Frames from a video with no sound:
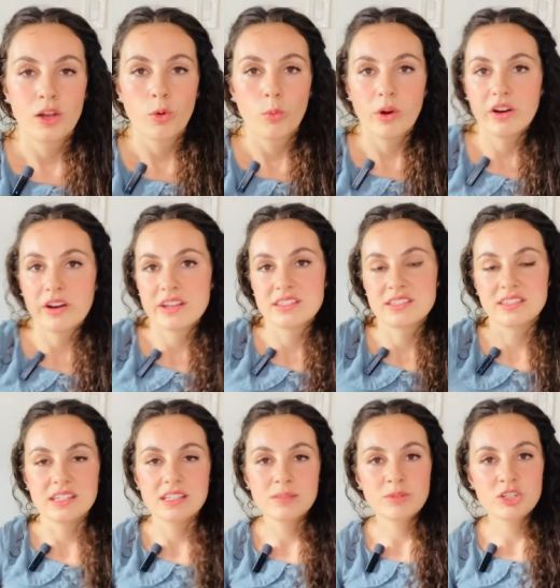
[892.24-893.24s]
Whereas
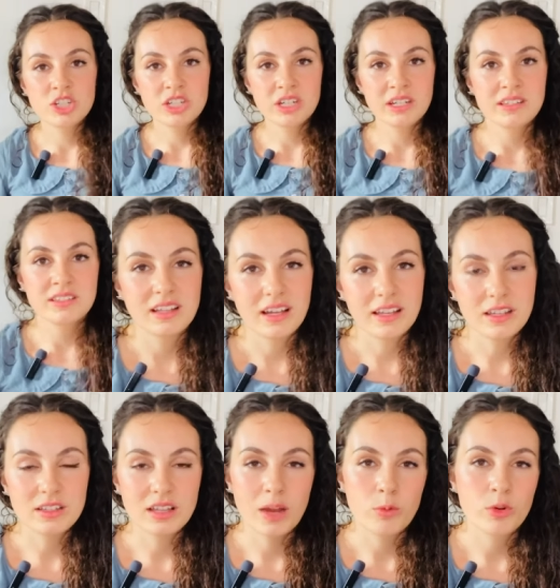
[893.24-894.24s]
these machines,
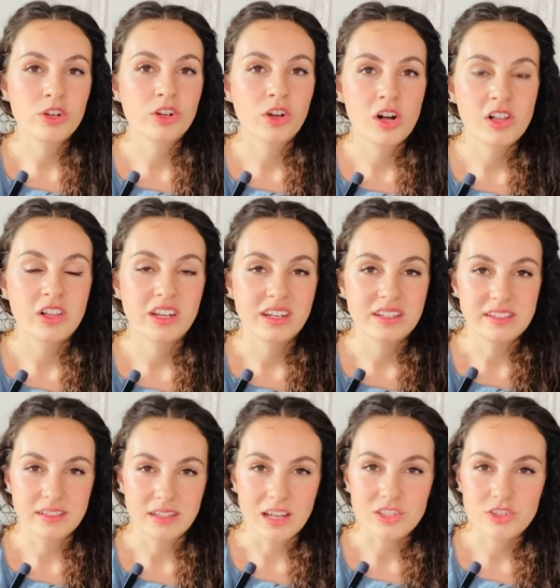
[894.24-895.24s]
it's, I wouldn't call it an
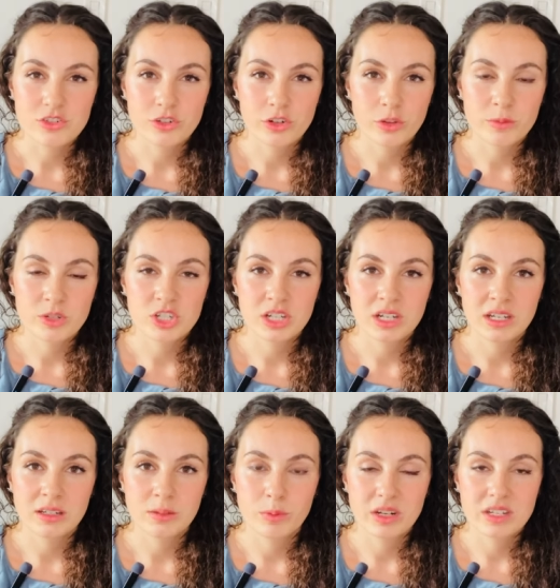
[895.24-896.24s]
industrial
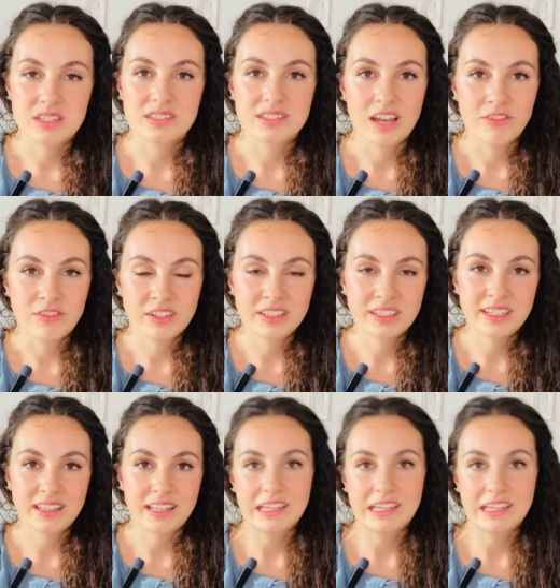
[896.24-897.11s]
machine, but it's definitely like